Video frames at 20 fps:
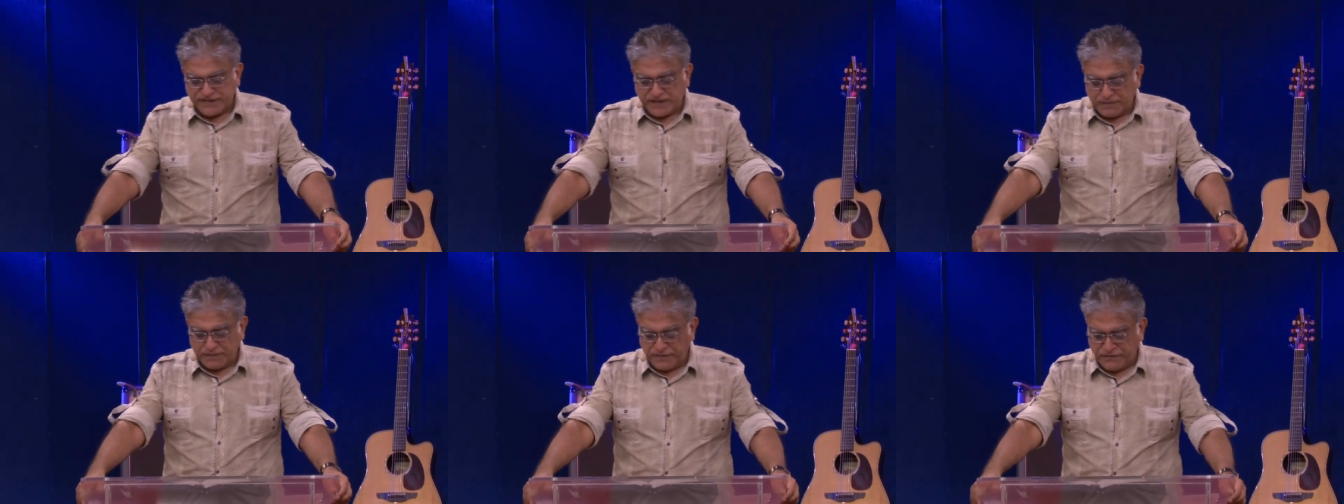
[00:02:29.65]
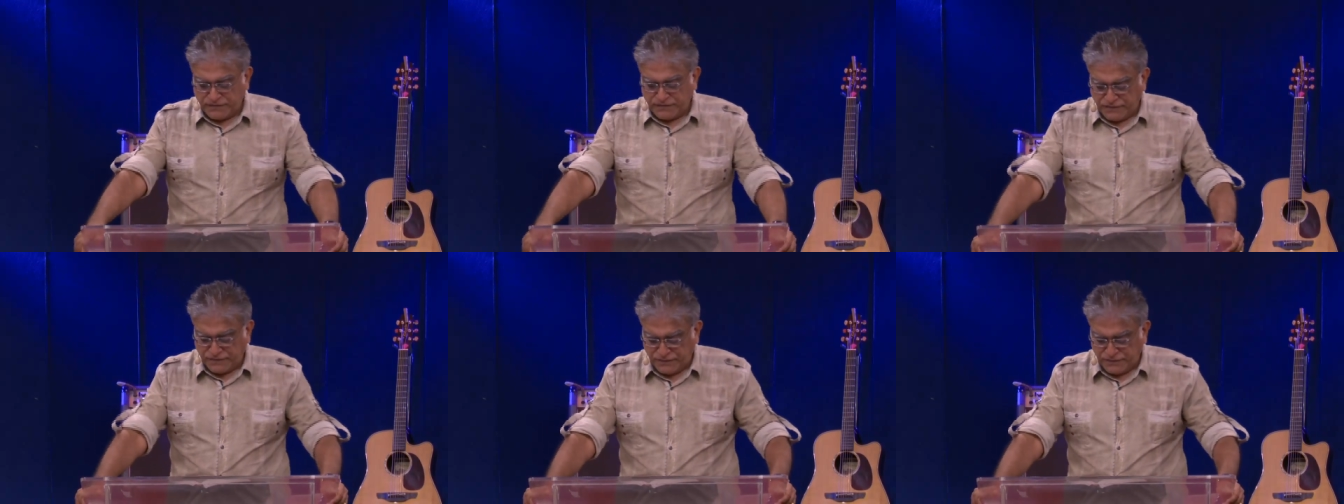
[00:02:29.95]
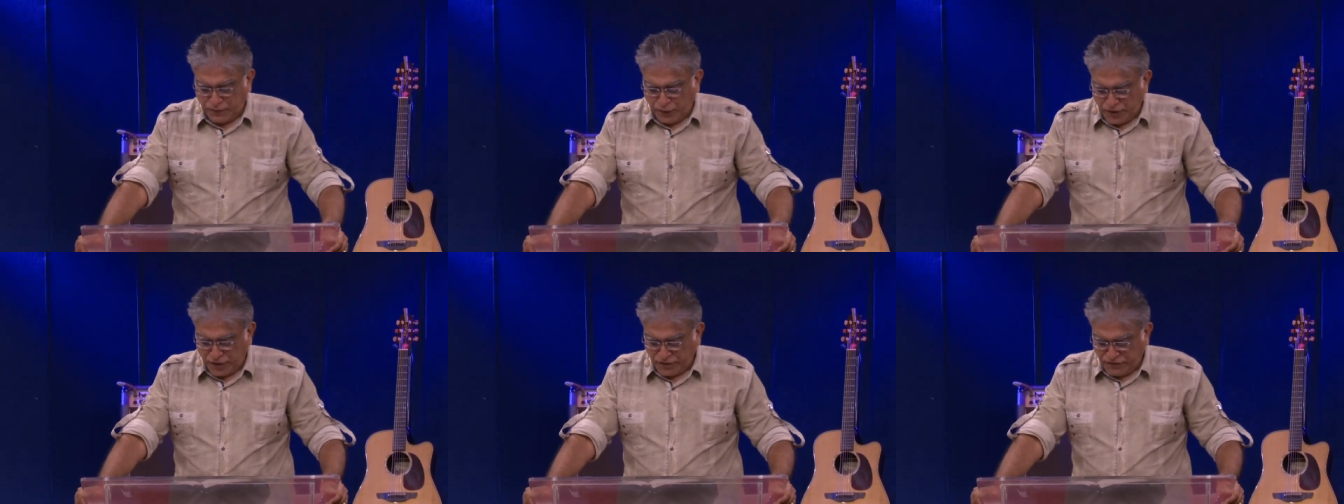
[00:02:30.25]
number
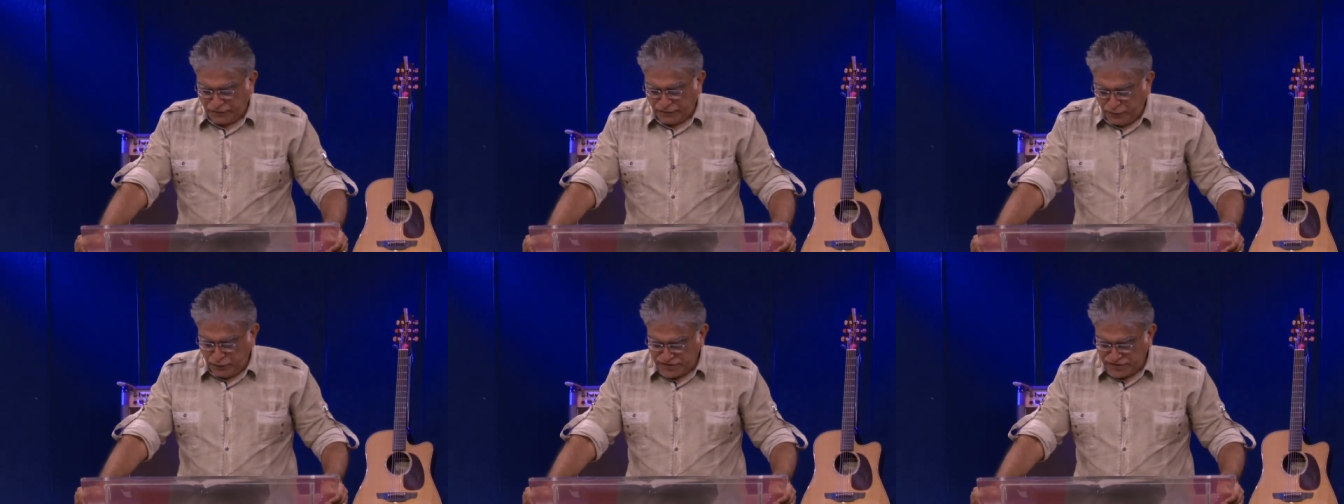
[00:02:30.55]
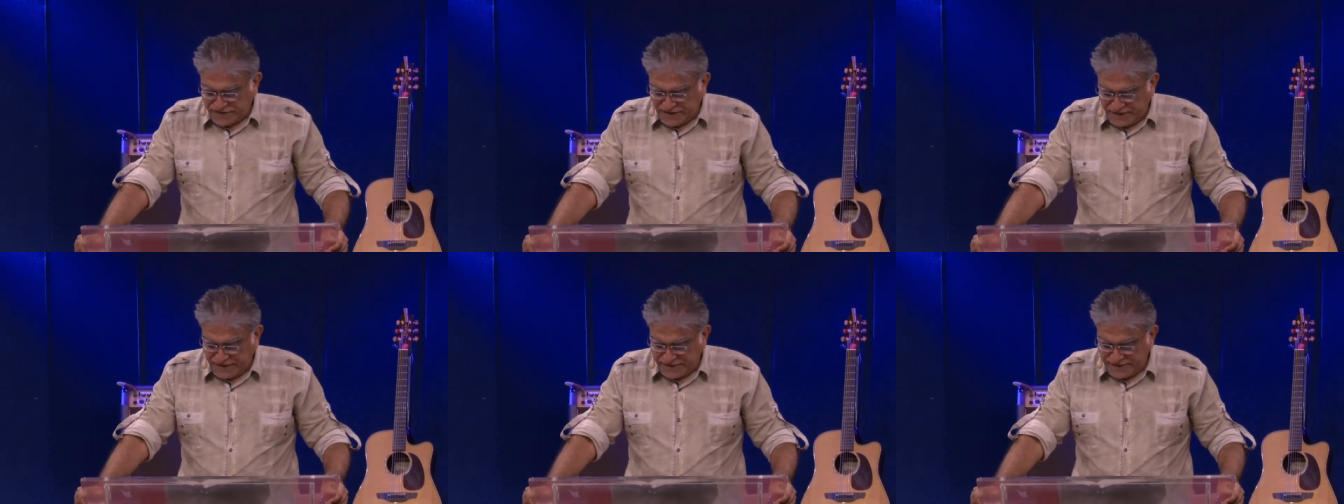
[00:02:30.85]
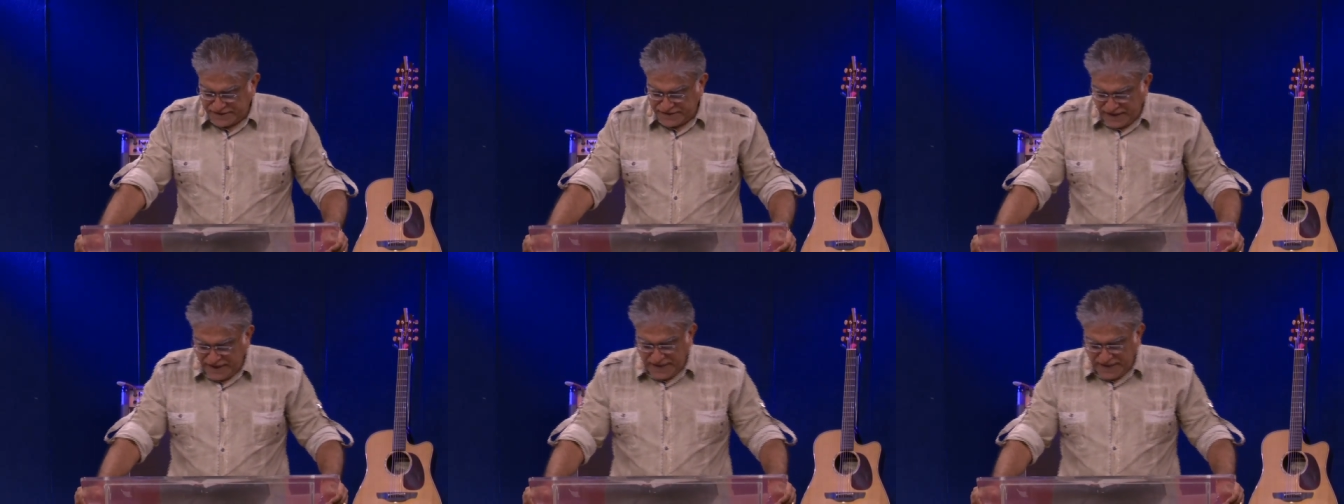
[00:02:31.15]
44 says,
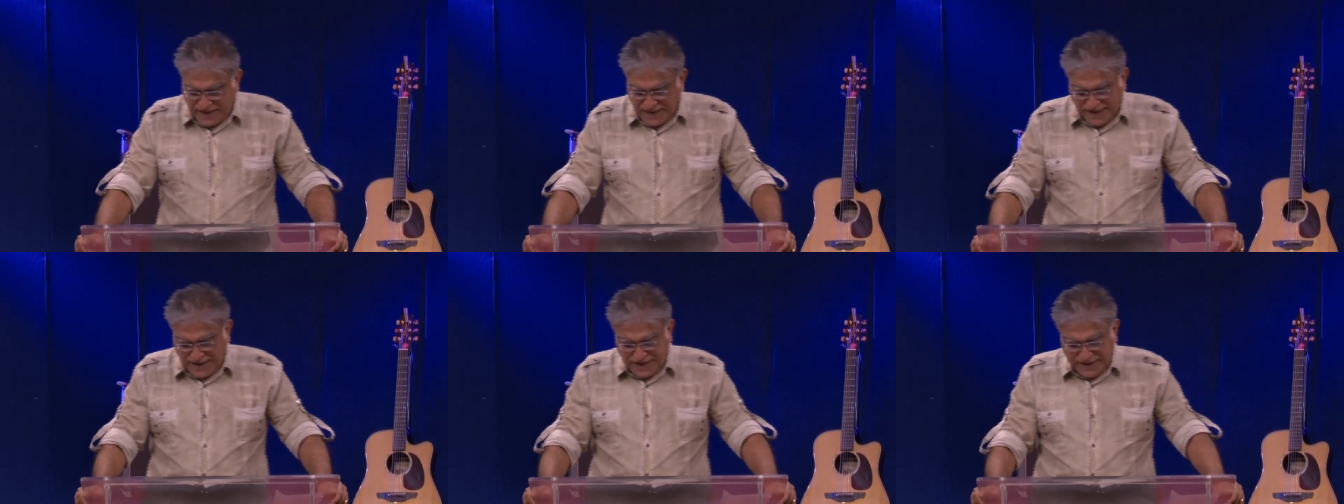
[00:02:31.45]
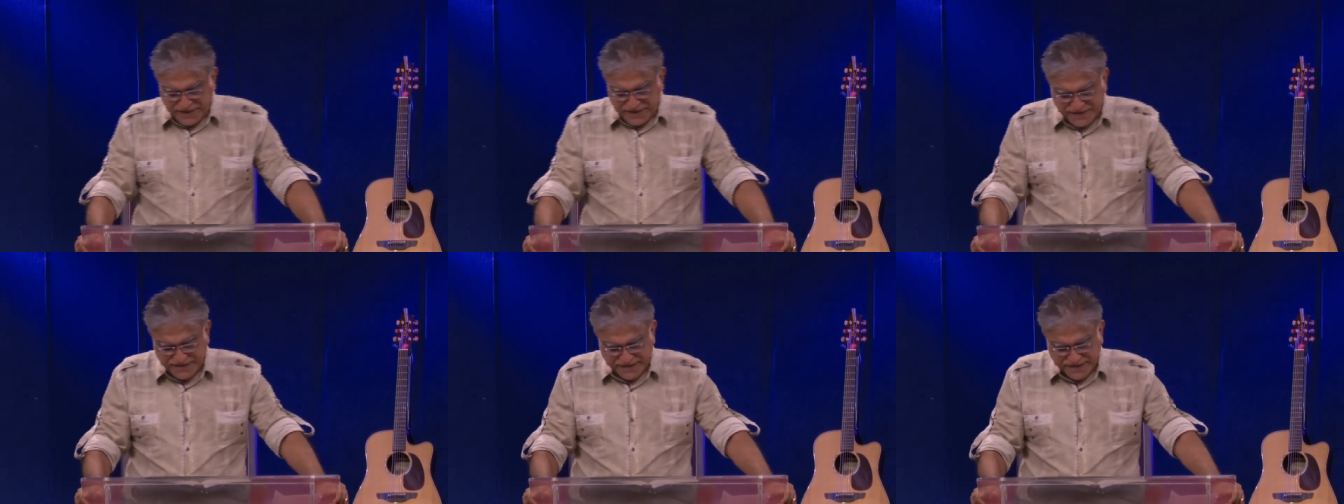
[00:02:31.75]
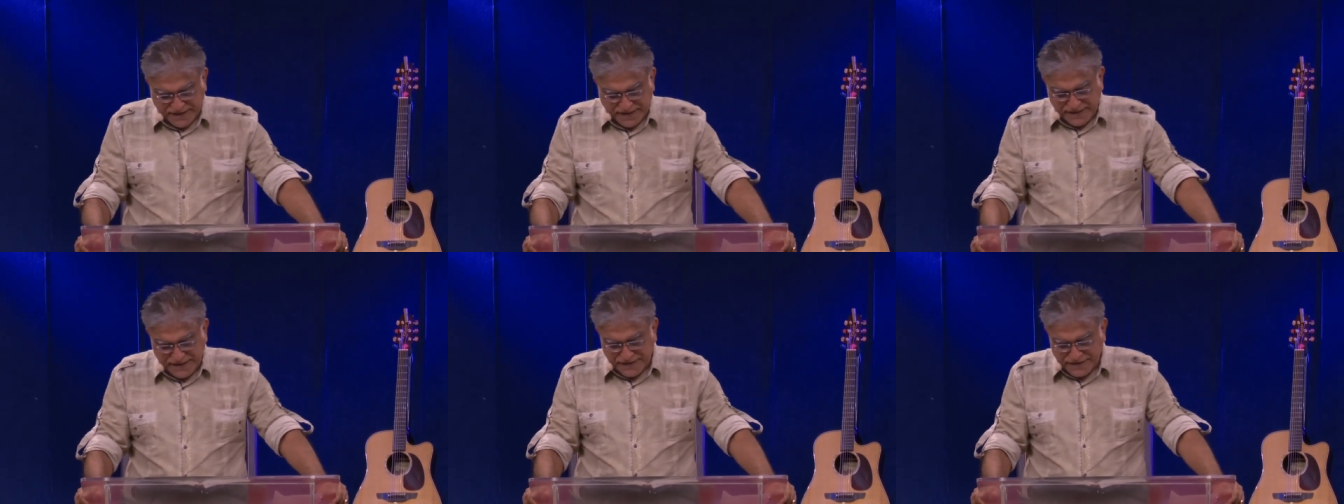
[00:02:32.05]
then he
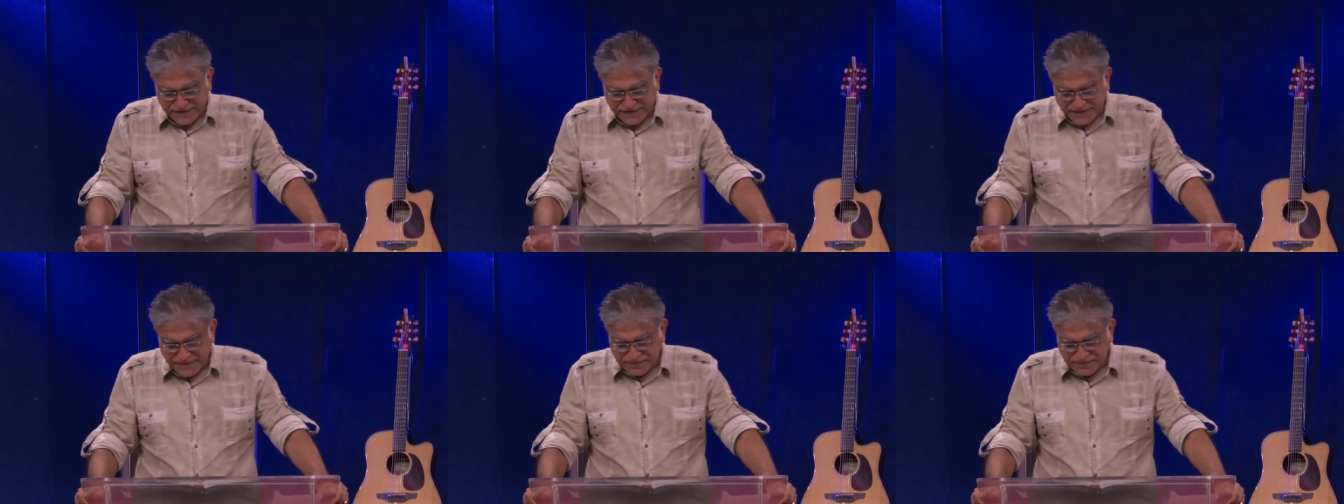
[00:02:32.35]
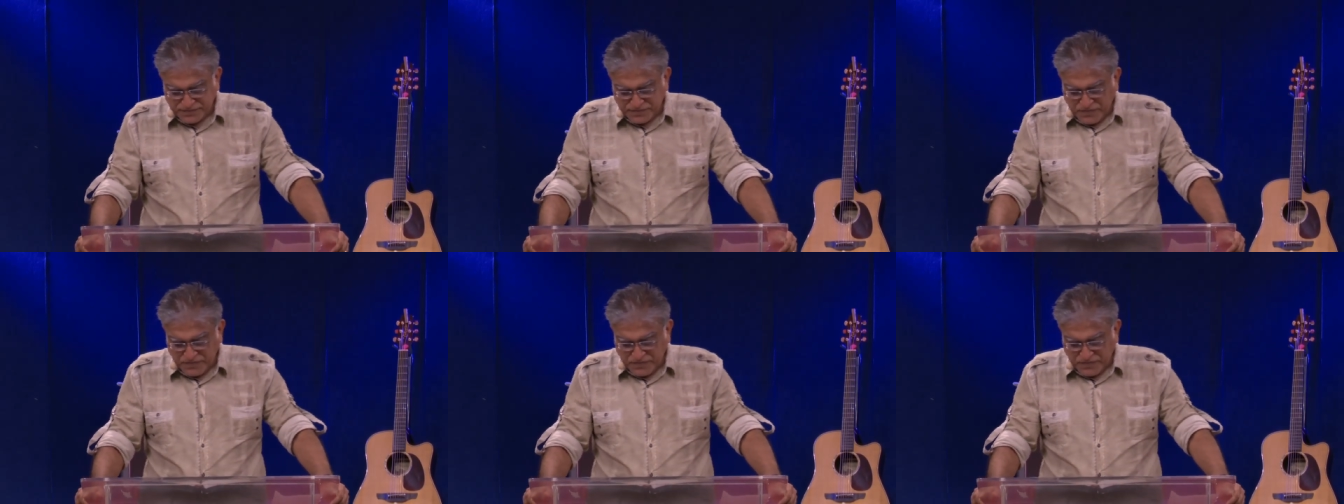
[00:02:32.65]
saith,